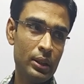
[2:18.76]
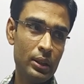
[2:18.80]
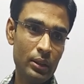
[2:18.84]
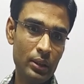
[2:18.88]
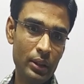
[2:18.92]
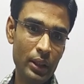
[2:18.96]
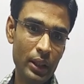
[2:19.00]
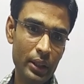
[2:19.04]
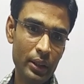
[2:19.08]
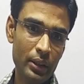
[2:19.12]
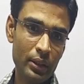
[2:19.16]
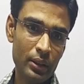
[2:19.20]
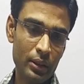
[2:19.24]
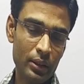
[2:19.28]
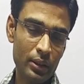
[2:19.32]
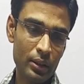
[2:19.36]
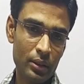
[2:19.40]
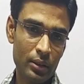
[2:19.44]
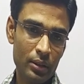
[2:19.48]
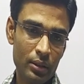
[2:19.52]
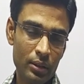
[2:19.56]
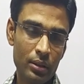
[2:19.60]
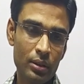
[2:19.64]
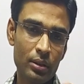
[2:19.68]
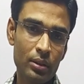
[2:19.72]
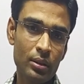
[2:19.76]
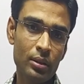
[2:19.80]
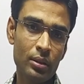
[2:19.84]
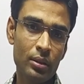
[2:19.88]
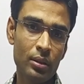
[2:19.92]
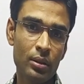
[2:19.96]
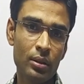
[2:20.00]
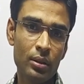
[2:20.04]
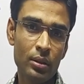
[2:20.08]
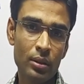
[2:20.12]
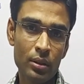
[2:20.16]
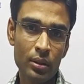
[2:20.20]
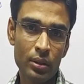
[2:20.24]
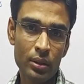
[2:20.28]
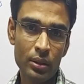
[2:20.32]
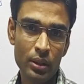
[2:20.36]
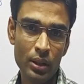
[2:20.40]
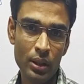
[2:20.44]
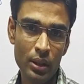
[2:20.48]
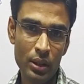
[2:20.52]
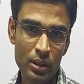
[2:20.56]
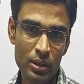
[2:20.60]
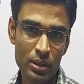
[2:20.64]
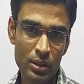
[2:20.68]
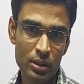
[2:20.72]
that
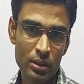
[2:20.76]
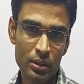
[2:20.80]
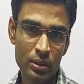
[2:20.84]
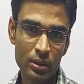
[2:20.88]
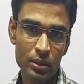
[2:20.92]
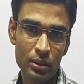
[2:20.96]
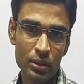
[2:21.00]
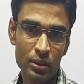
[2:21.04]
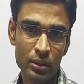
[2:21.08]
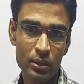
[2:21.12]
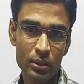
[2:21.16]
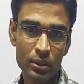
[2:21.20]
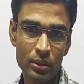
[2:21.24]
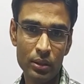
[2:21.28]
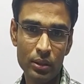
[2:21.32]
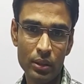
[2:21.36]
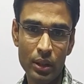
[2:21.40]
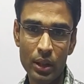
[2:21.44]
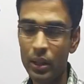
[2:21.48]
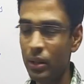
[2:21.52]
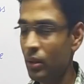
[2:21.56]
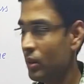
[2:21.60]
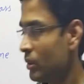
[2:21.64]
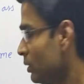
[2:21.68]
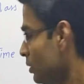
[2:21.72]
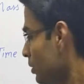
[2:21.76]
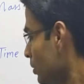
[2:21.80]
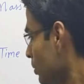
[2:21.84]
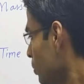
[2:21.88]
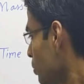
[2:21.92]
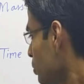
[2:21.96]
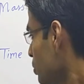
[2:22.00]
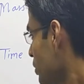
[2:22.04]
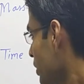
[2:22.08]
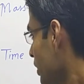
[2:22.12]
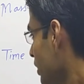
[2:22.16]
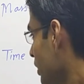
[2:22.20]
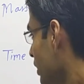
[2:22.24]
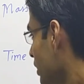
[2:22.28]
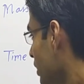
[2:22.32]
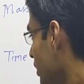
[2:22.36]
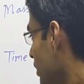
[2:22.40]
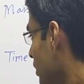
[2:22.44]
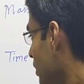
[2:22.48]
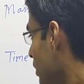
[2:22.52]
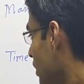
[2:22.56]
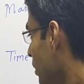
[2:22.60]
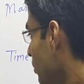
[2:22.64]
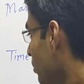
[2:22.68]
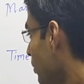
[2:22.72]
things, then you
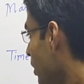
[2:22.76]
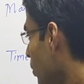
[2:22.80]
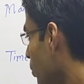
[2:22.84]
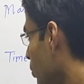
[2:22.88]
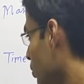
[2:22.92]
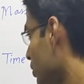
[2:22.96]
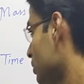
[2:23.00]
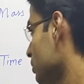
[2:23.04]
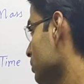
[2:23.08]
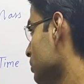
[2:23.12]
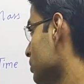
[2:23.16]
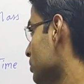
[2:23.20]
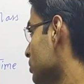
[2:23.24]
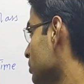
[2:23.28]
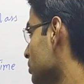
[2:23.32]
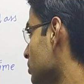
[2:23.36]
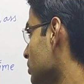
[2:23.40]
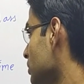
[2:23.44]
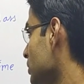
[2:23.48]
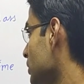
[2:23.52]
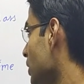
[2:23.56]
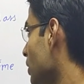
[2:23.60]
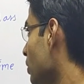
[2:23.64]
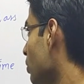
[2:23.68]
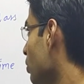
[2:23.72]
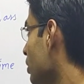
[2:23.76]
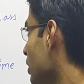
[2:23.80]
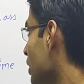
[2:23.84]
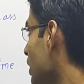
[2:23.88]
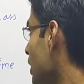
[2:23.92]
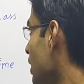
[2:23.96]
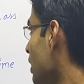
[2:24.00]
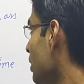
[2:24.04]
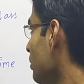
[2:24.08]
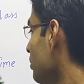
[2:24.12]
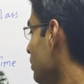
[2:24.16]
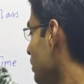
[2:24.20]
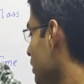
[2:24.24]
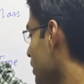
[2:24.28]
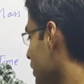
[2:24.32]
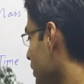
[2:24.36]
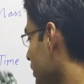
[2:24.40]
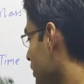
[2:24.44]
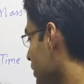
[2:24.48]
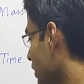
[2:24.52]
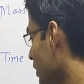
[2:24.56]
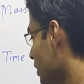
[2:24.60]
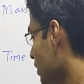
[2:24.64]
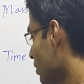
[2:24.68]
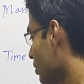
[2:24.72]
say amount, kilogram,
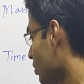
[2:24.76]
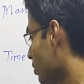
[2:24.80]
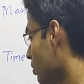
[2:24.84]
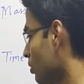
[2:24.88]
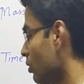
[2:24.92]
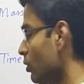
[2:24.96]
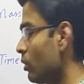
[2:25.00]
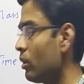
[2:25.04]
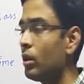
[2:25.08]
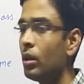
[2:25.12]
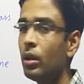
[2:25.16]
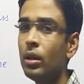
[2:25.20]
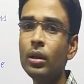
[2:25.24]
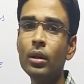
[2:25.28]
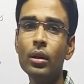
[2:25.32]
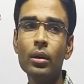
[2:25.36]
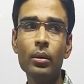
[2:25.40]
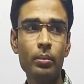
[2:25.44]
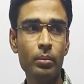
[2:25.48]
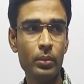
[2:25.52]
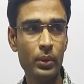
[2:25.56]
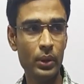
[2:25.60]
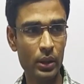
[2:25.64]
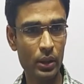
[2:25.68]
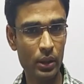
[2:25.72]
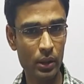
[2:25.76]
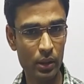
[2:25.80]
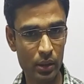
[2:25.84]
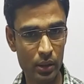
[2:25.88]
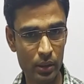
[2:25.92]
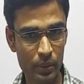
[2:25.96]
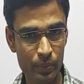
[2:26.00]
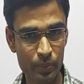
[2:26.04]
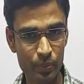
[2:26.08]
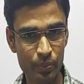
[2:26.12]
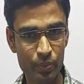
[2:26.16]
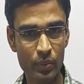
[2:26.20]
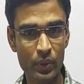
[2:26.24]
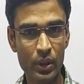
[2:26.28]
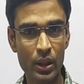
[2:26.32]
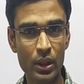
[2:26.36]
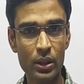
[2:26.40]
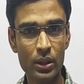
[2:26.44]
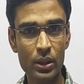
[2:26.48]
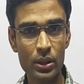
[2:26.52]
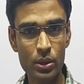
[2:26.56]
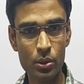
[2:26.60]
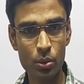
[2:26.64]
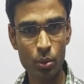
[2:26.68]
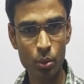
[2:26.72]
liter or meter.
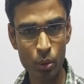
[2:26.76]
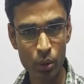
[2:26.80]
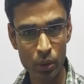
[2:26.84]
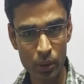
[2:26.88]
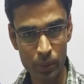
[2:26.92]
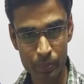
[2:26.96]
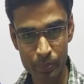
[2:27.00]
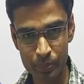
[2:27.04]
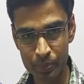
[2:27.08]
Understood?